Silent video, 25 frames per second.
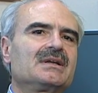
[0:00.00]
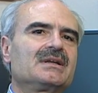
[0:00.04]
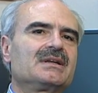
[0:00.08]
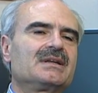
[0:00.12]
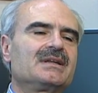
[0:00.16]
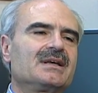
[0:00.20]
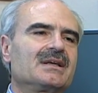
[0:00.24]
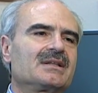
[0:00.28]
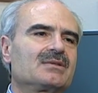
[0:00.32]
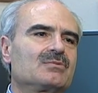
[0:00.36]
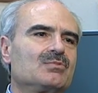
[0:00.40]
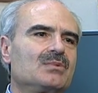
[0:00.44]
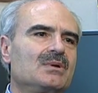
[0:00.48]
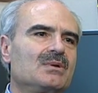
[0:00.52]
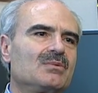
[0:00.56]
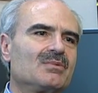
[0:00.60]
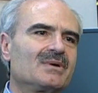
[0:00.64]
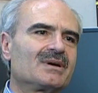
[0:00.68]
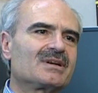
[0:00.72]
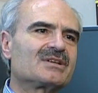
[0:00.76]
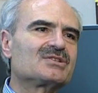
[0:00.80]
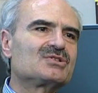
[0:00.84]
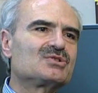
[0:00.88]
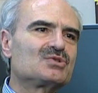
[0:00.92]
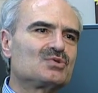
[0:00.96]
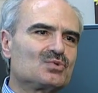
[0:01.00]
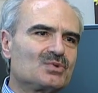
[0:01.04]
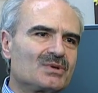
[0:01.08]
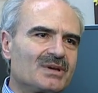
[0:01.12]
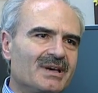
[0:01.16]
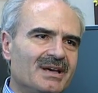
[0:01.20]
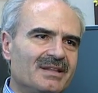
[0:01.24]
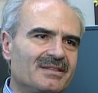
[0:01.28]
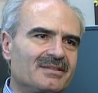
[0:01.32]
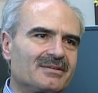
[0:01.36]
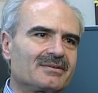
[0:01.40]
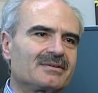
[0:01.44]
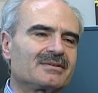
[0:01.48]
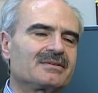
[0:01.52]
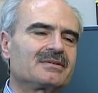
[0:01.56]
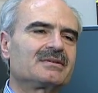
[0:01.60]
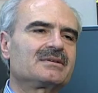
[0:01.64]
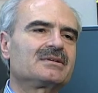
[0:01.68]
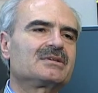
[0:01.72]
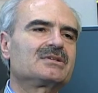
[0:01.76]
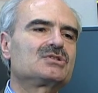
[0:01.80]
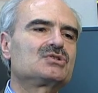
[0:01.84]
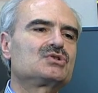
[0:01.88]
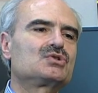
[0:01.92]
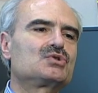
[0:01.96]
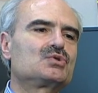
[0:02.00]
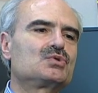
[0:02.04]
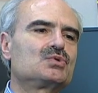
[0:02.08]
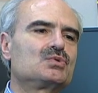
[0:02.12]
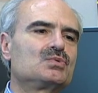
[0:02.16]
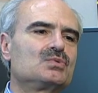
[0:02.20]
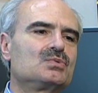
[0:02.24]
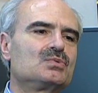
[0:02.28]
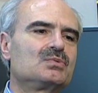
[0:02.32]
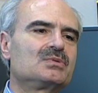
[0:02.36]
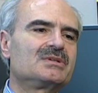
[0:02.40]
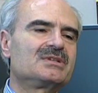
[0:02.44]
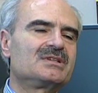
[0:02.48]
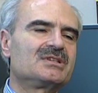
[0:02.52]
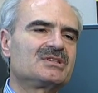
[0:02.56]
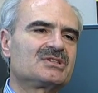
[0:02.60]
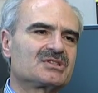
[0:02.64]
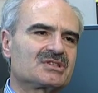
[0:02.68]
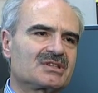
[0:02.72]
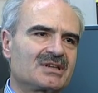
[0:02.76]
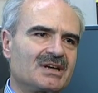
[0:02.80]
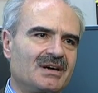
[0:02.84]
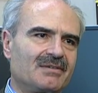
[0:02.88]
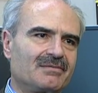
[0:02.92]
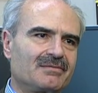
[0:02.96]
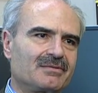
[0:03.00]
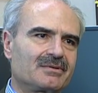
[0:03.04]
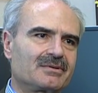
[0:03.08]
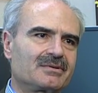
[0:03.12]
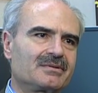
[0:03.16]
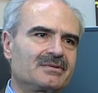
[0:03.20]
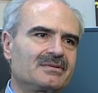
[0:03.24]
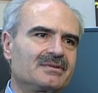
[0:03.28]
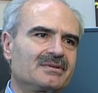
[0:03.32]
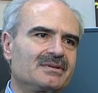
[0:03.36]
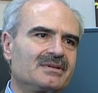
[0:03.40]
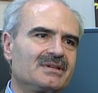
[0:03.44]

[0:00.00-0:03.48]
that will work together to discover